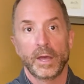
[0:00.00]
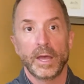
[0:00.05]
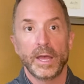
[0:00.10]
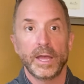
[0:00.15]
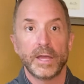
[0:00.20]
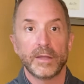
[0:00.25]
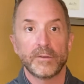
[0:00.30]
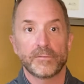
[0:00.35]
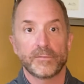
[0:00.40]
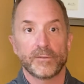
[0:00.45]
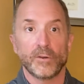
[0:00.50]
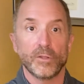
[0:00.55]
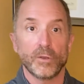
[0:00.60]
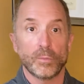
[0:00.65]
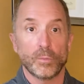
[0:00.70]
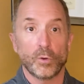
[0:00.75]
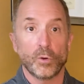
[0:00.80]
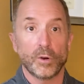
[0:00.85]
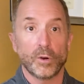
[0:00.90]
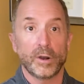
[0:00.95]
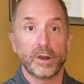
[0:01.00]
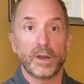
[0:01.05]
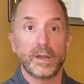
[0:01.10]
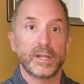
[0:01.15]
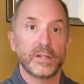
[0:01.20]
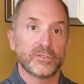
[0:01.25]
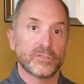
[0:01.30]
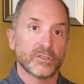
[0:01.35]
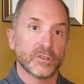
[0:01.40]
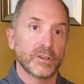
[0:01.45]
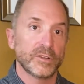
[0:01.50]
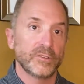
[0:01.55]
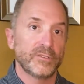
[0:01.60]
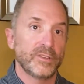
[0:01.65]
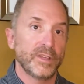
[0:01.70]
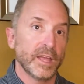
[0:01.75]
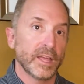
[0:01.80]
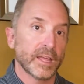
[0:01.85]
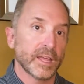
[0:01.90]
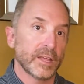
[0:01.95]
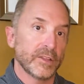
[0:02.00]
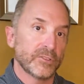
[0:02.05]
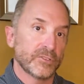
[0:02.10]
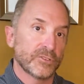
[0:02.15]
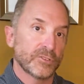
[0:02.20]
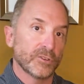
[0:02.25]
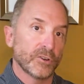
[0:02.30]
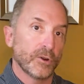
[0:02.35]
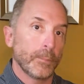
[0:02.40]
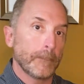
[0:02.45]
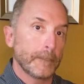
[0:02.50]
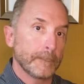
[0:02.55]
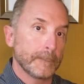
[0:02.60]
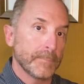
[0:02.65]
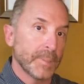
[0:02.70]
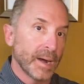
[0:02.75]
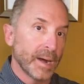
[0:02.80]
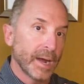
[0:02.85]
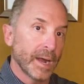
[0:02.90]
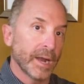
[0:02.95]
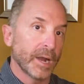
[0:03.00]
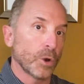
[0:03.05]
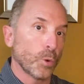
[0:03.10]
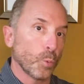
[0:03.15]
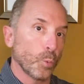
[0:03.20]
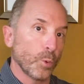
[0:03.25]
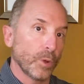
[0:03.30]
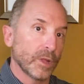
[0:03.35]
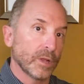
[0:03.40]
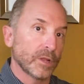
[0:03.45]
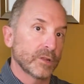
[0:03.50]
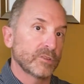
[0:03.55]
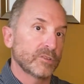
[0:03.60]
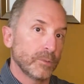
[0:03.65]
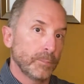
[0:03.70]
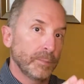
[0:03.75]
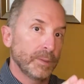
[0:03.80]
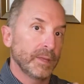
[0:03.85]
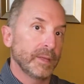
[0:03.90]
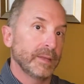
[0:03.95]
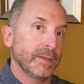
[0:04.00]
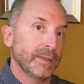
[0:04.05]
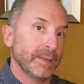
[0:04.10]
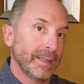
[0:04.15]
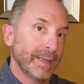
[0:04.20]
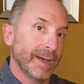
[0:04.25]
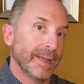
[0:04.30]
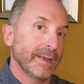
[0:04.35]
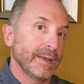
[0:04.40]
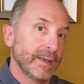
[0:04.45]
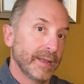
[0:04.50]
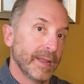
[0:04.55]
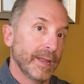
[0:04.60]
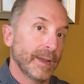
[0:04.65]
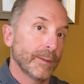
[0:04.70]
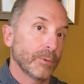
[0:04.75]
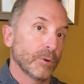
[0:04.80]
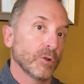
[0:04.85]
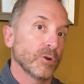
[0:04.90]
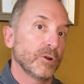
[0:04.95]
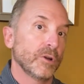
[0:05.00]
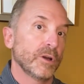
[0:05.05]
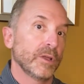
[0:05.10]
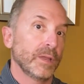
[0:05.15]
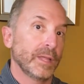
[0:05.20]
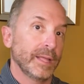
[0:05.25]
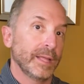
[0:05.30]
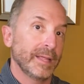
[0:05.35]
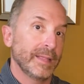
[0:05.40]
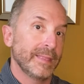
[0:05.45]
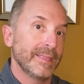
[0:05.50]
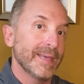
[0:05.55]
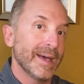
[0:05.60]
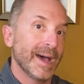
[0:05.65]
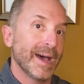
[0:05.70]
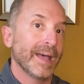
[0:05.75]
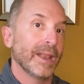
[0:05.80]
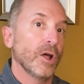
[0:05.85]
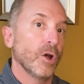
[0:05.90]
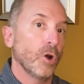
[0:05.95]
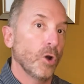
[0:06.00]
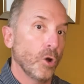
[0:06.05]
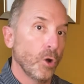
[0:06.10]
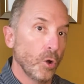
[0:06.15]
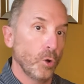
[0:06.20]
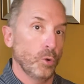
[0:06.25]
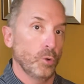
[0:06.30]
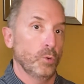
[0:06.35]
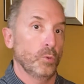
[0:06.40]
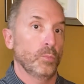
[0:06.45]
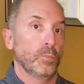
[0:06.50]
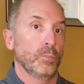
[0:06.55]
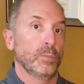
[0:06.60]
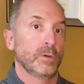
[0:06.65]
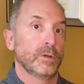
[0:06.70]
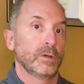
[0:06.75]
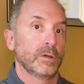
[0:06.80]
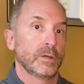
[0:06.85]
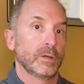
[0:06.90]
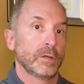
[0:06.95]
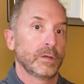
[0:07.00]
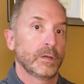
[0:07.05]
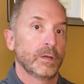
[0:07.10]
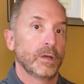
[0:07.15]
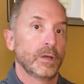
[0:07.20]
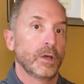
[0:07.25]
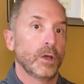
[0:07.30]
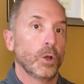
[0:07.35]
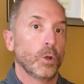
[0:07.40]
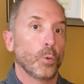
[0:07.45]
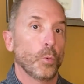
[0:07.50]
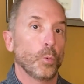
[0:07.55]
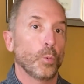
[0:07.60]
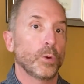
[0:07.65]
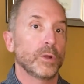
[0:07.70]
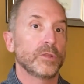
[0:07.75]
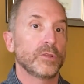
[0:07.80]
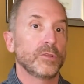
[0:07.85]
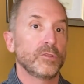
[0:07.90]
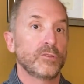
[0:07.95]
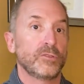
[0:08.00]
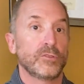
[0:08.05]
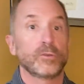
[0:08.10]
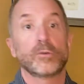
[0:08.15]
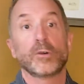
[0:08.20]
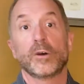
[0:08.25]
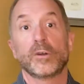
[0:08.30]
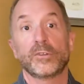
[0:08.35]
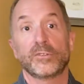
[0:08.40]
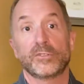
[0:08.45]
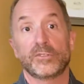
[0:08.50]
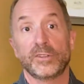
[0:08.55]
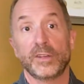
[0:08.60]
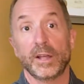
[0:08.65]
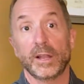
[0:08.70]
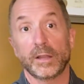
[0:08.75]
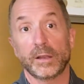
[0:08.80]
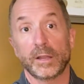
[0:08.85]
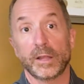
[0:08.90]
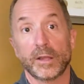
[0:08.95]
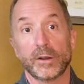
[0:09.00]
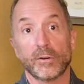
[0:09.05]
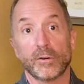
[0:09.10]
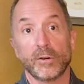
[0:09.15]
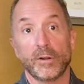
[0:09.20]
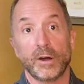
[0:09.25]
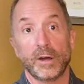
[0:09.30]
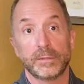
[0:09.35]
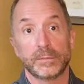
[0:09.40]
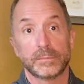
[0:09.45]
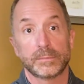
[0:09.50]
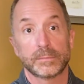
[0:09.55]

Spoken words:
And furthermore, it's going to take a certain buyer willing to be in that neighborhood, in that home, when you do go to sell it later on.